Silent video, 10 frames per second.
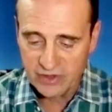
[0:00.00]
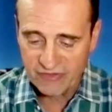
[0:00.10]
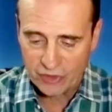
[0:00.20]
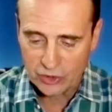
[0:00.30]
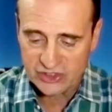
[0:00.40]
The
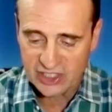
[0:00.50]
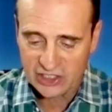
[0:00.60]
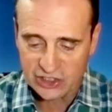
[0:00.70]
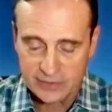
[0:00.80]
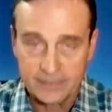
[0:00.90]
first
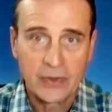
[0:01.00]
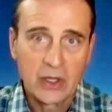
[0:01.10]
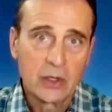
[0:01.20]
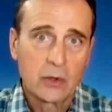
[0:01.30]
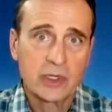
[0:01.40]
section
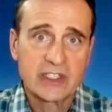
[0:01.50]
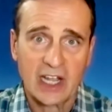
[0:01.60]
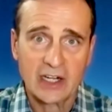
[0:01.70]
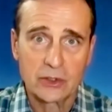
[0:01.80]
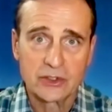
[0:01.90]
we
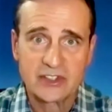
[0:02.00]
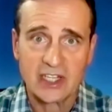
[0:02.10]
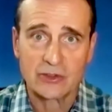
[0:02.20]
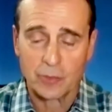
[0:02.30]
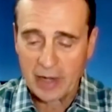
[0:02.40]
titled
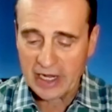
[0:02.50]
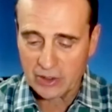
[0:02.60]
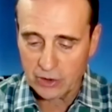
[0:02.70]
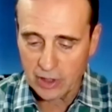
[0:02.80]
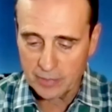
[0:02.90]
"Central
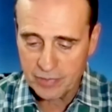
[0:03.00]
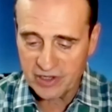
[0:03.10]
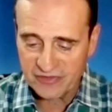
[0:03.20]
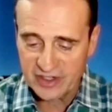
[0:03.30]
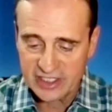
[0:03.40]
Banker
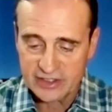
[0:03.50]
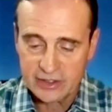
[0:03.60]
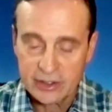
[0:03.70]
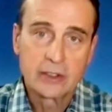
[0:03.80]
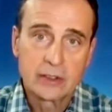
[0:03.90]
Epiphanies."
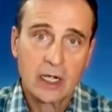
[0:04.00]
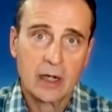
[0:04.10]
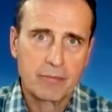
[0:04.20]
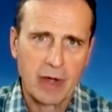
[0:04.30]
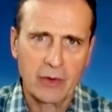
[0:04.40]

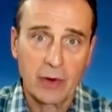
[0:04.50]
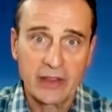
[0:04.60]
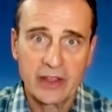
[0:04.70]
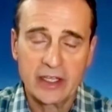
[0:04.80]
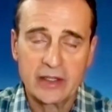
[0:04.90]
By the way,
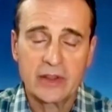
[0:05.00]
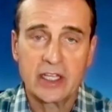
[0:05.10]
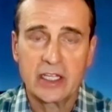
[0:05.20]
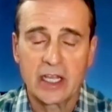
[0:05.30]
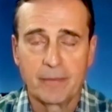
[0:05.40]

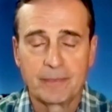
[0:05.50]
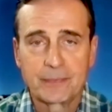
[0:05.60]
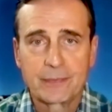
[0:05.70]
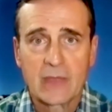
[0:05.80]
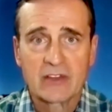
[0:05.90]
the
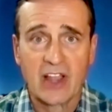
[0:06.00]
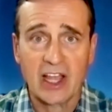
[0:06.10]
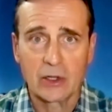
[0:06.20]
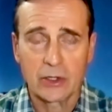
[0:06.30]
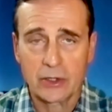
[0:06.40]

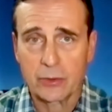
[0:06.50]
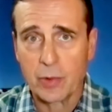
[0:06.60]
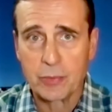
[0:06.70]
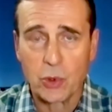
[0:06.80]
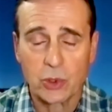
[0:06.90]
title of the
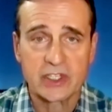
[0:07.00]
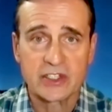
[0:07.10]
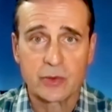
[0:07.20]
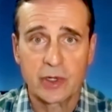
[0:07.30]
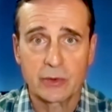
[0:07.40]
report
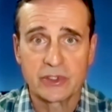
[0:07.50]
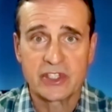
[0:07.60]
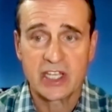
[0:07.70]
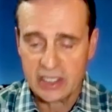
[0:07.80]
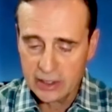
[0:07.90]
this week was
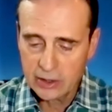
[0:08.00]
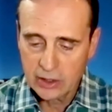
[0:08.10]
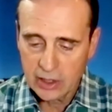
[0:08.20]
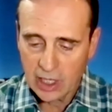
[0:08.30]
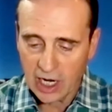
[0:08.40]
the
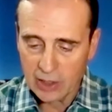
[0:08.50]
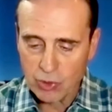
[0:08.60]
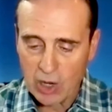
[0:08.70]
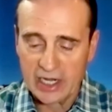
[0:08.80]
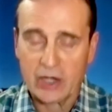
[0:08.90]

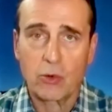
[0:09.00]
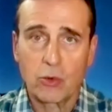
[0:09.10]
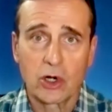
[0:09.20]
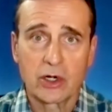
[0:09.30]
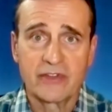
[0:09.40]
ironic
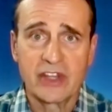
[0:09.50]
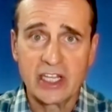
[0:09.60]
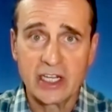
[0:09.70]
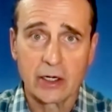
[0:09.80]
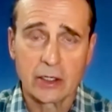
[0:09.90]
word of the
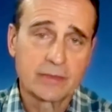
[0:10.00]
year.